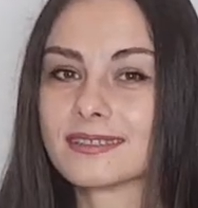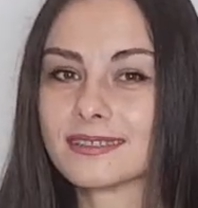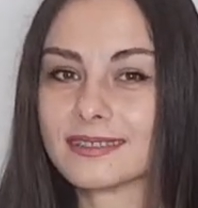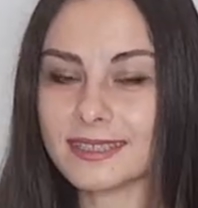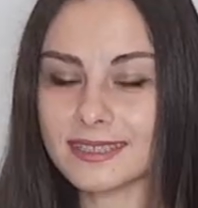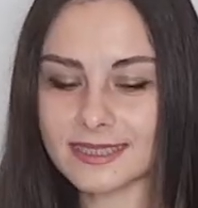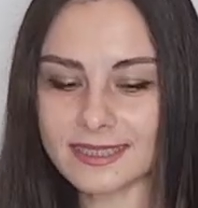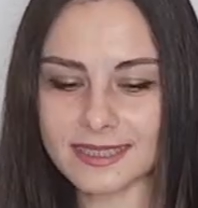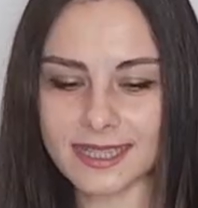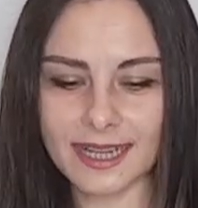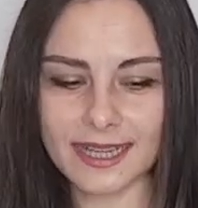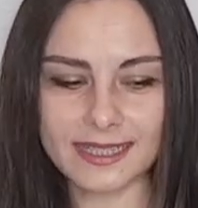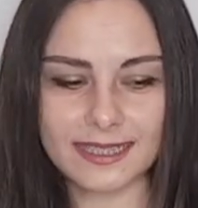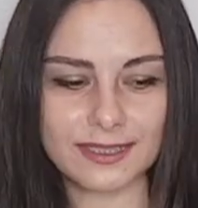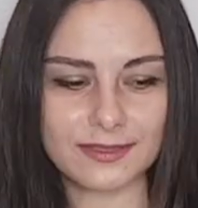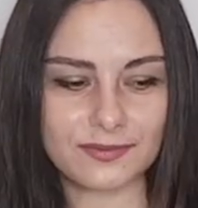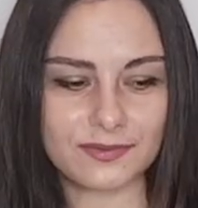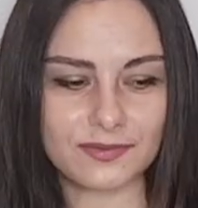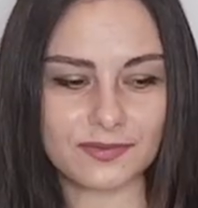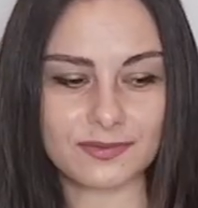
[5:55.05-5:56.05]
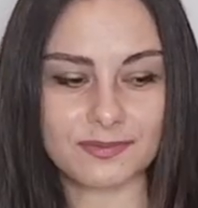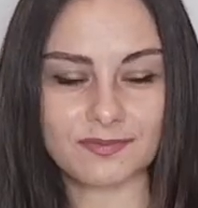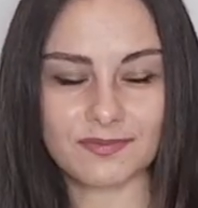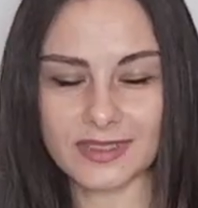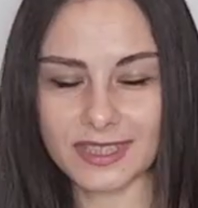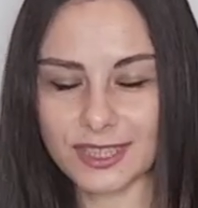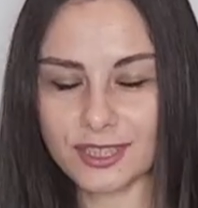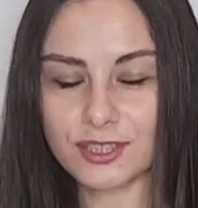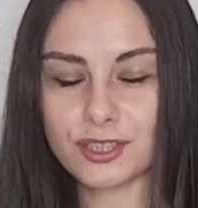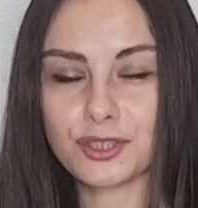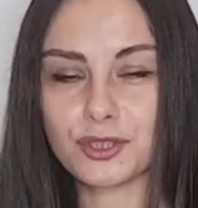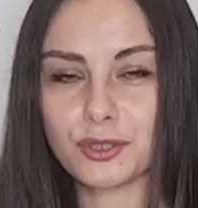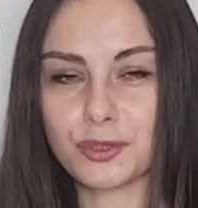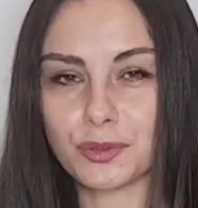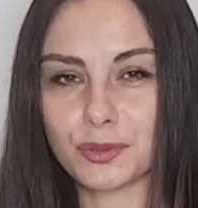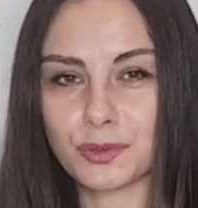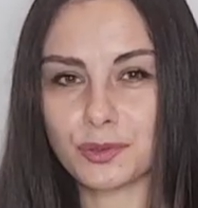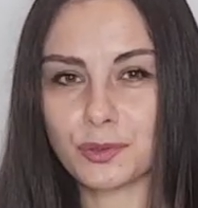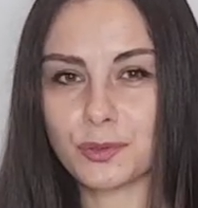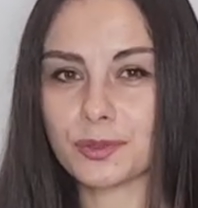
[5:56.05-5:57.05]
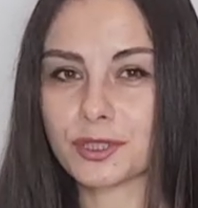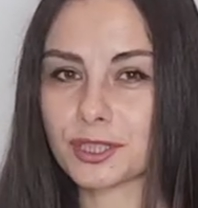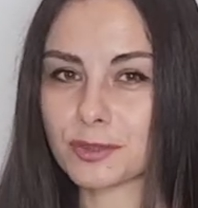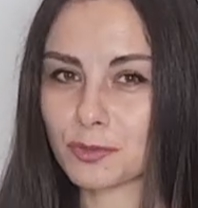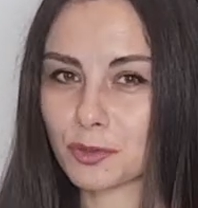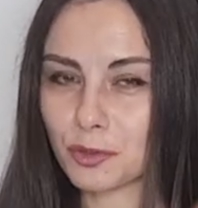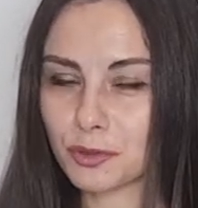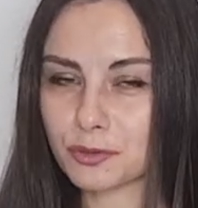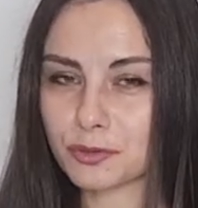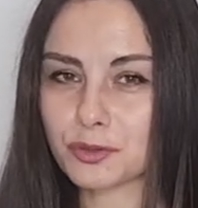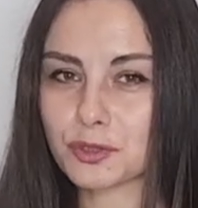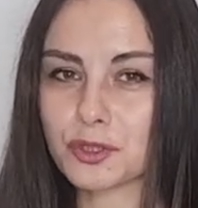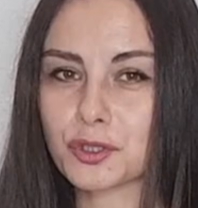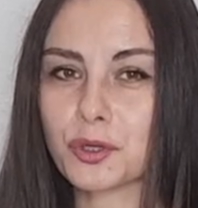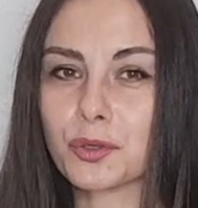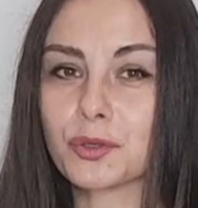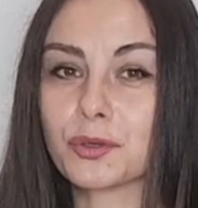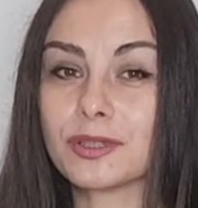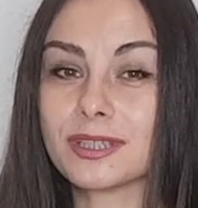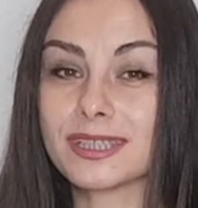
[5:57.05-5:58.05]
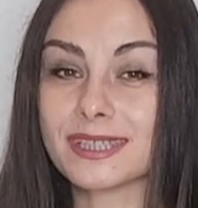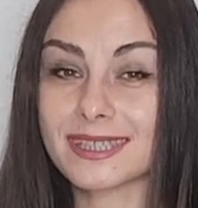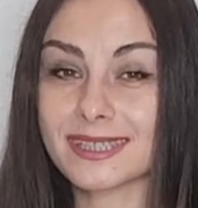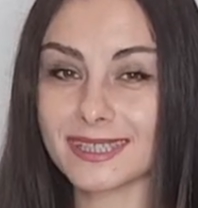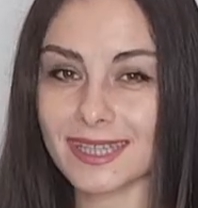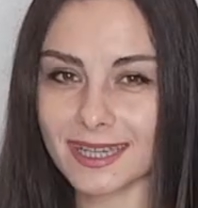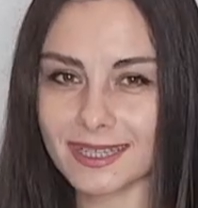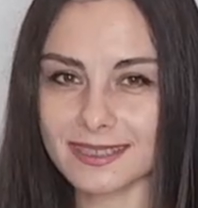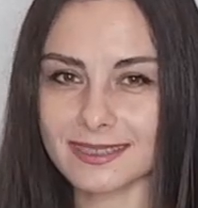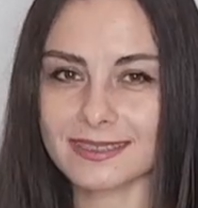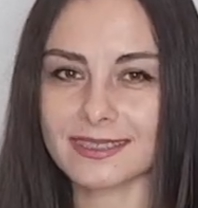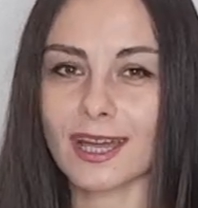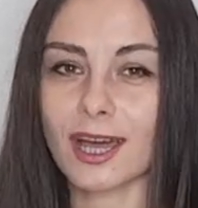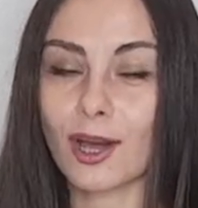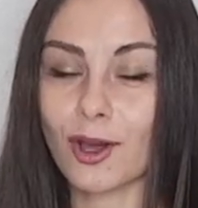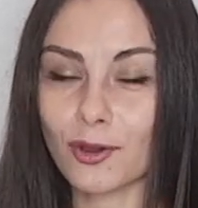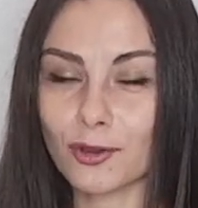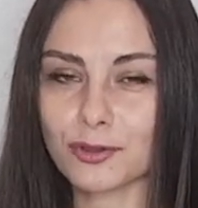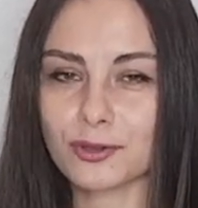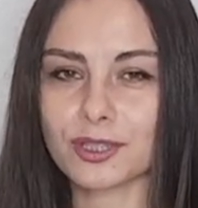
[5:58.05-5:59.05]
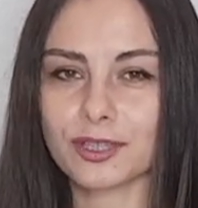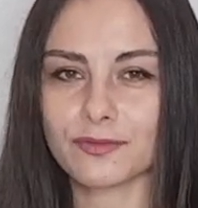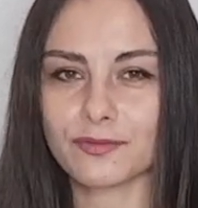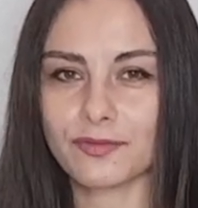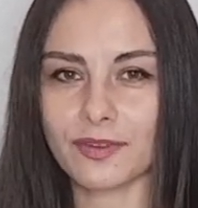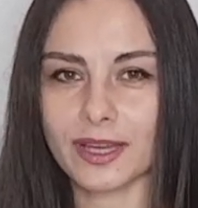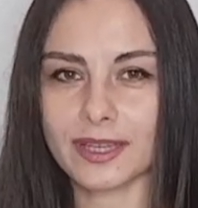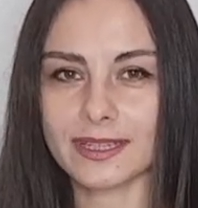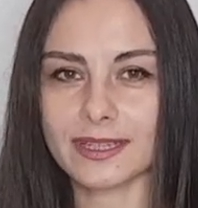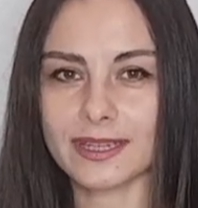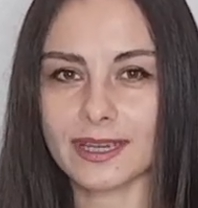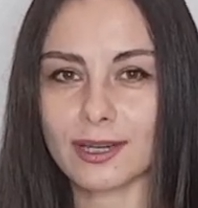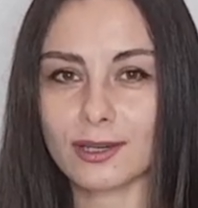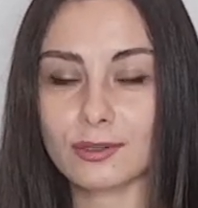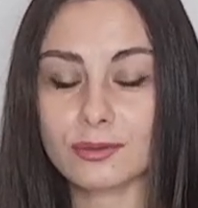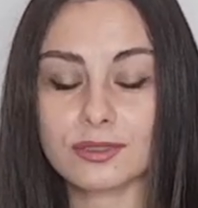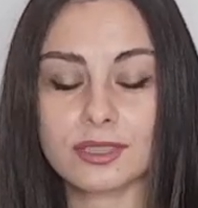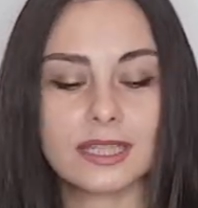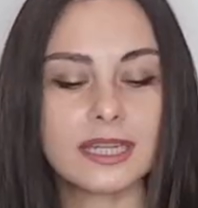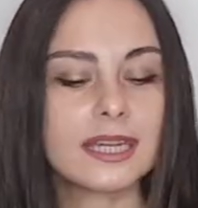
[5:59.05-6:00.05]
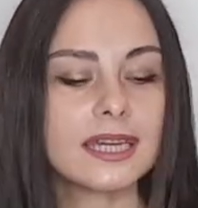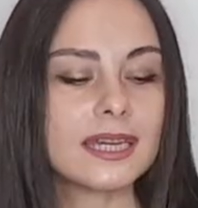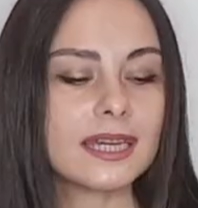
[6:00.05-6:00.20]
this kind of issue, which I'm going to show you in a second how you can find it out,